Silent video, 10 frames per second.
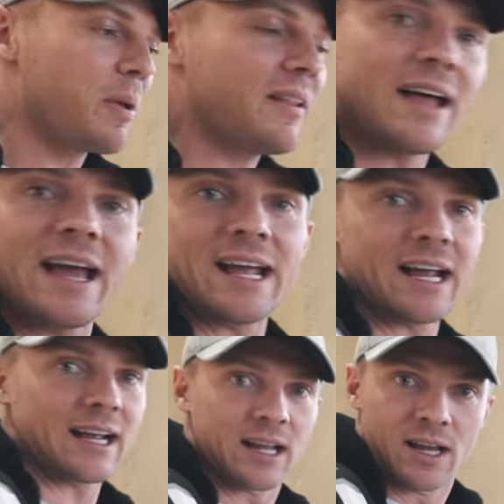
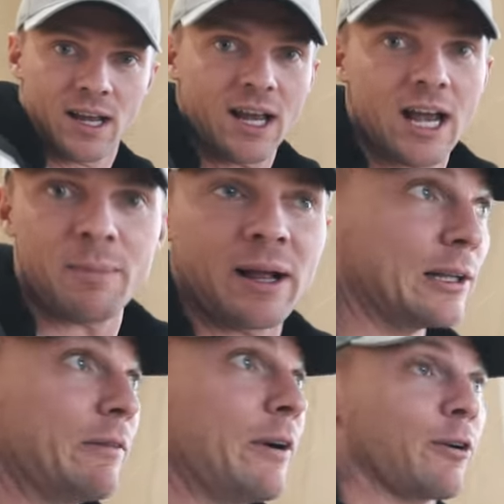playing in my
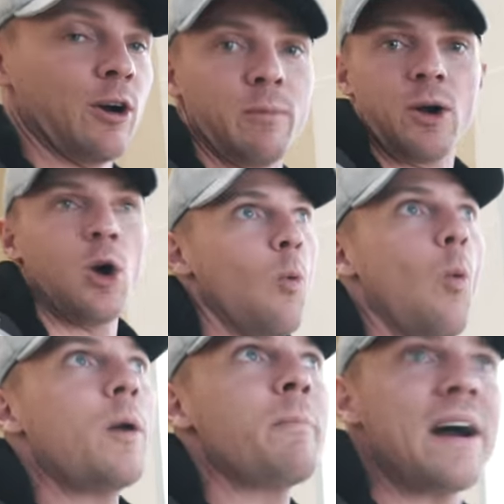living room.
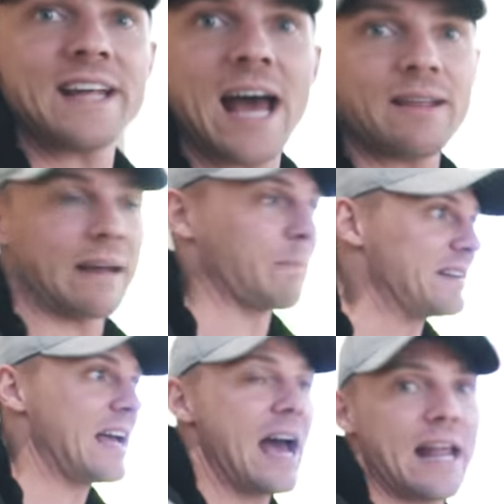One, my dad. Like
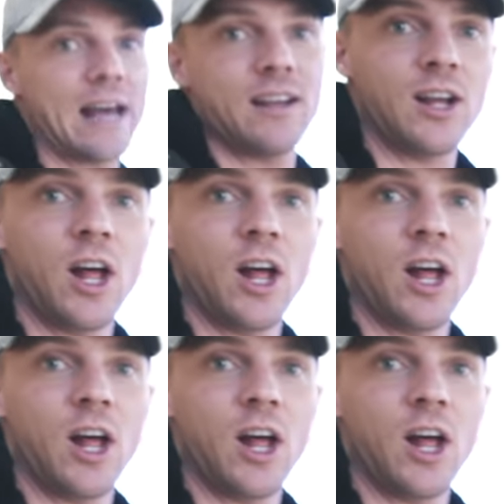my dad had